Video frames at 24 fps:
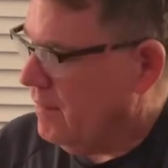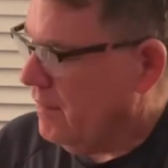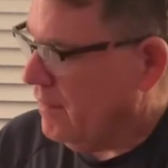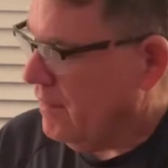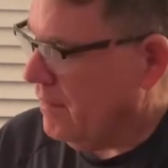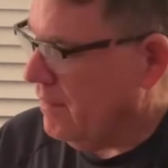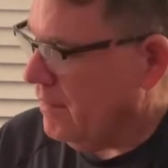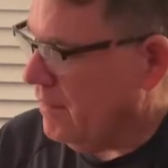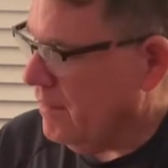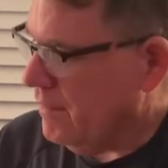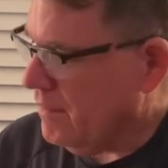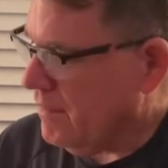
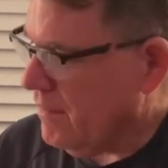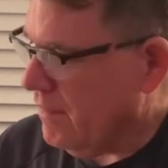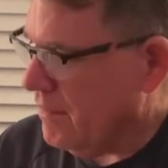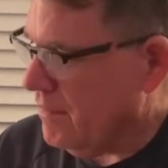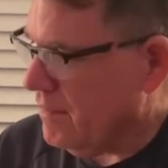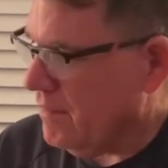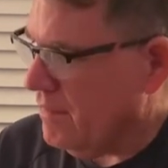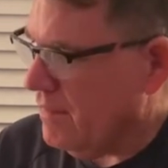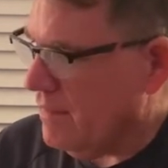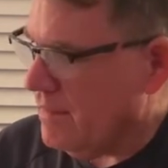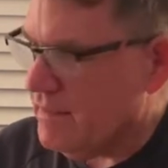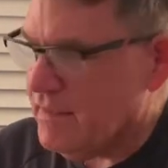kind
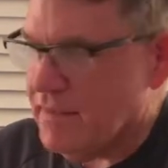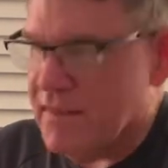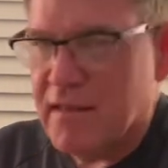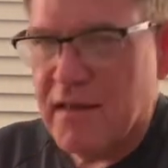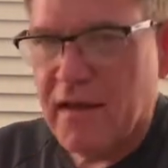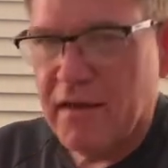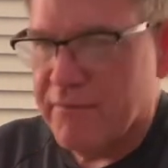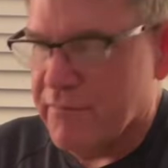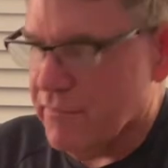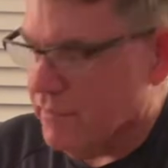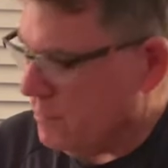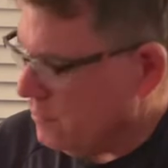of connecting
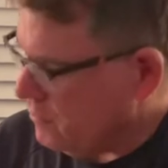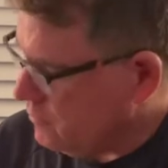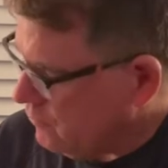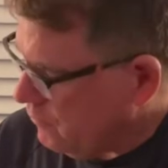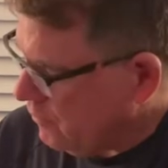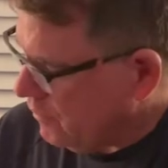covers.